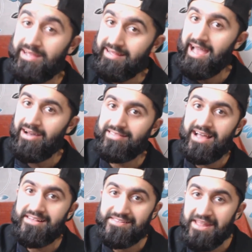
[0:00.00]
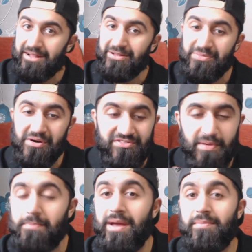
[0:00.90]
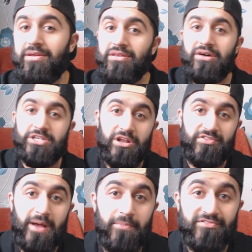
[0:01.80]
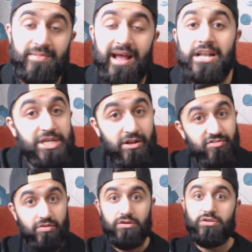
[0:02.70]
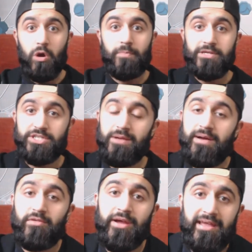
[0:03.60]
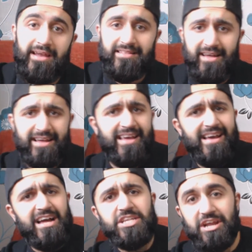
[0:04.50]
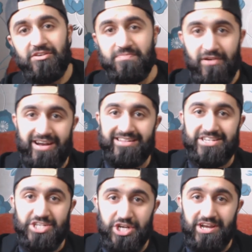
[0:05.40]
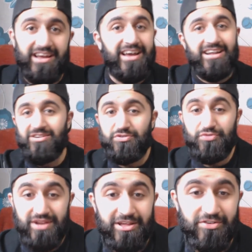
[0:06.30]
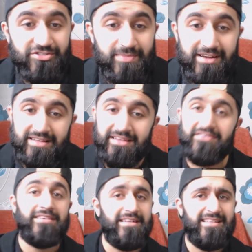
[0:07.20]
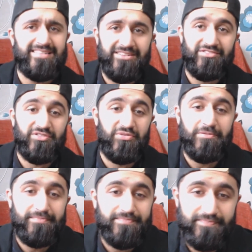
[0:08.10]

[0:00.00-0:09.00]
We can count that as an L almost, but maybe, you know, Genos might pull something out. And Genos looked dope as shit, by the way. He had like a Genos branded shirt. It looked really awesome. I was like, yo, this guy looks cool.